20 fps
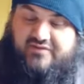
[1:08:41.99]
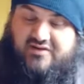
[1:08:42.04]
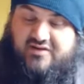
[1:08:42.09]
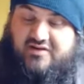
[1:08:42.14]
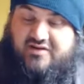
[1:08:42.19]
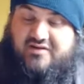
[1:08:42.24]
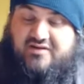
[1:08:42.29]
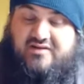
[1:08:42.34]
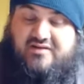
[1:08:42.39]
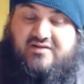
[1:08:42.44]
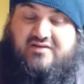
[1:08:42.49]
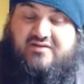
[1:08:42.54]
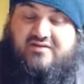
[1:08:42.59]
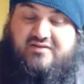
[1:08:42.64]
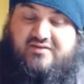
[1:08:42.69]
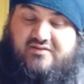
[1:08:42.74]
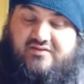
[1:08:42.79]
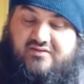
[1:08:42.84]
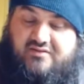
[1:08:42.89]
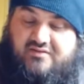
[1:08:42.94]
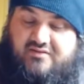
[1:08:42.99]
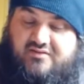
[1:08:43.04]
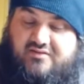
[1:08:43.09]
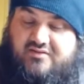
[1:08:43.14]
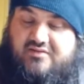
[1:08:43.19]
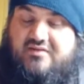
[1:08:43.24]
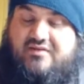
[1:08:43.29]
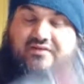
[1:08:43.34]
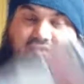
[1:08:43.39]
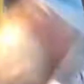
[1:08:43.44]
got
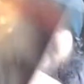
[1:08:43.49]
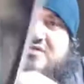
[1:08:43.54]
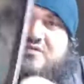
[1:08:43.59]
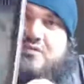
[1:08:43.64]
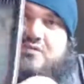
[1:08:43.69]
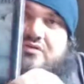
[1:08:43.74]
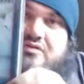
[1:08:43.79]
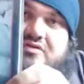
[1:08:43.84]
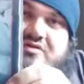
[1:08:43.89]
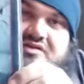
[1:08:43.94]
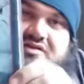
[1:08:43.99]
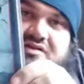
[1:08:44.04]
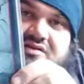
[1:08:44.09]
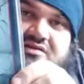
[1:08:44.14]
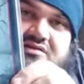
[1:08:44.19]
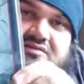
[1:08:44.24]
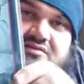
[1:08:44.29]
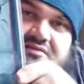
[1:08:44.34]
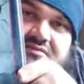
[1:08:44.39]
this one.